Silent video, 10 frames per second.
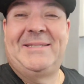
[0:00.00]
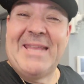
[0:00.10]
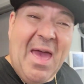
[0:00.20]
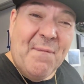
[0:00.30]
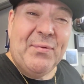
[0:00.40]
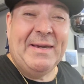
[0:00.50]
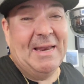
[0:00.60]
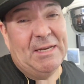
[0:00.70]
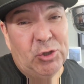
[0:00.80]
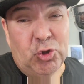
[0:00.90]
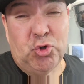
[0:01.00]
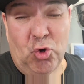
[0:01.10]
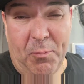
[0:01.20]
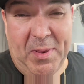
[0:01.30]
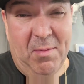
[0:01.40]
Definitely you
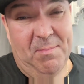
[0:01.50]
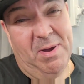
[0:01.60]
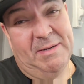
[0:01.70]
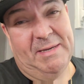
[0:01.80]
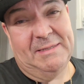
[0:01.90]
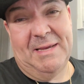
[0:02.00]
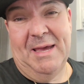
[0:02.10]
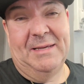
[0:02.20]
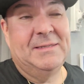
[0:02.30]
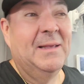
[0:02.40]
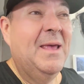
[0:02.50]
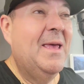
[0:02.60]
should open on Mondays, guys.